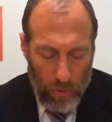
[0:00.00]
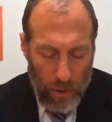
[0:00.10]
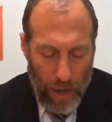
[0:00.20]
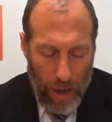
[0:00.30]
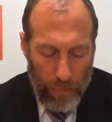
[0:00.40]

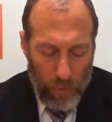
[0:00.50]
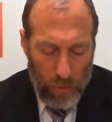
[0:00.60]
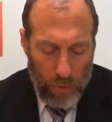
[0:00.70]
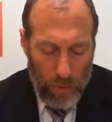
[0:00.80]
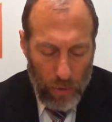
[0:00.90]

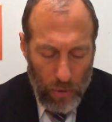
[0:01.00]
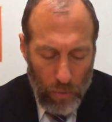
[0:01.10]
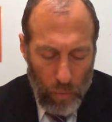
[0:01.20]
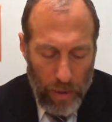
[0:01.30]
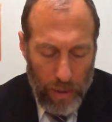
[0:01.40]
amos
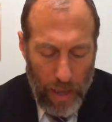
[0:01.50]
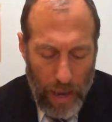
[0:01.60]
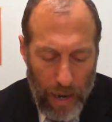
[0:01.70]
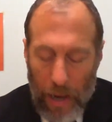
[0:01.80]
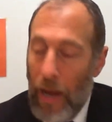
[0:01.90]
with
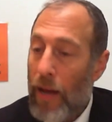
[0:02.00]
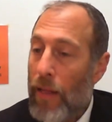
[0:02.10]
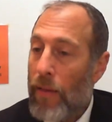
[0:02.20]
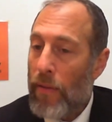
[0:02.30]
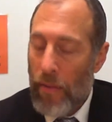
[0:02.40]
a
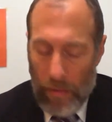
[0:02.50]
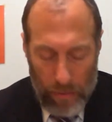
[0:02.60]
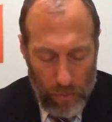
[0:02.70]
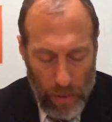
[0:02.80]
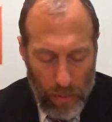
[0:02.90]

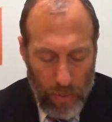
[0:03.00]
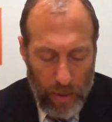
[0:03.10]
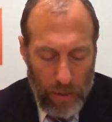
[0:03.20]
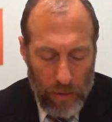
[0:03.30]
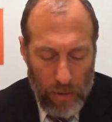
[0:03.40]

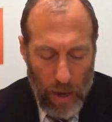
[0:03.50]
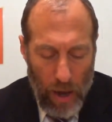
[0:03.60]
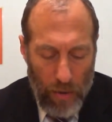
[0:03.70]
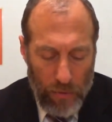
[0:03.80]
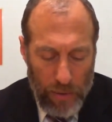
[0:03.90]
thickness
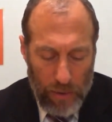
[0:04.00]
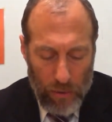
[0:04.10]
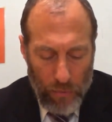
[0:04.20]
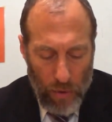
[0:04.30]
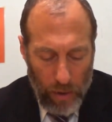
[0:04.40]
of 6
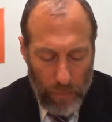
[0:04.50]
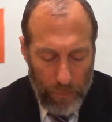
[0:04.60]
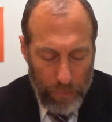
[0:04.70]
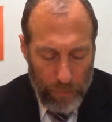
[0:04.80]
tefachim?